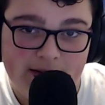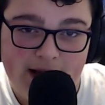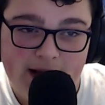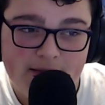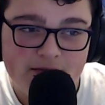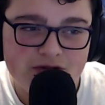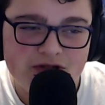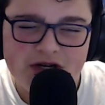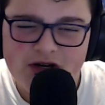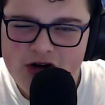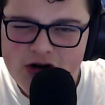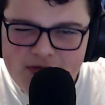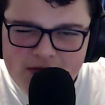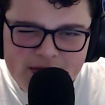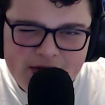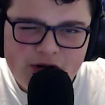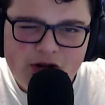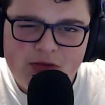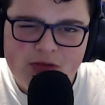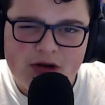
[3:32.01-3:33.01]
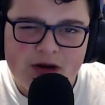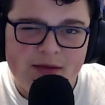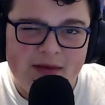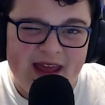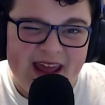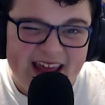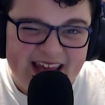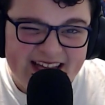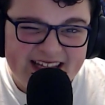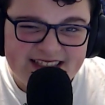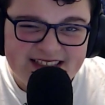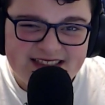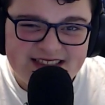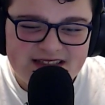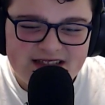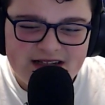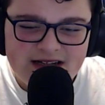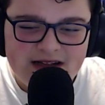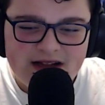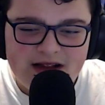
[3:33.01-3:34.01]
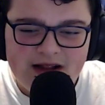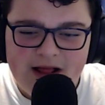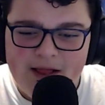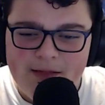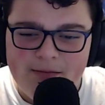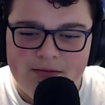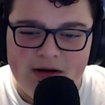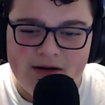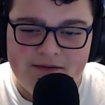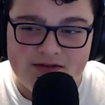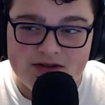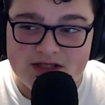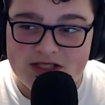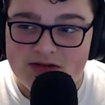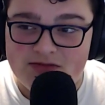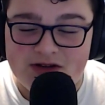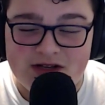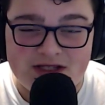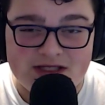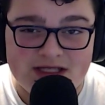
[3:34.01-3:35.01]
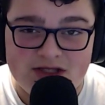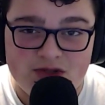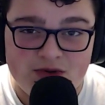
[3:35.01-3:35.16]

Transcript: I'm trying to go with my normal name Ace, but for some reason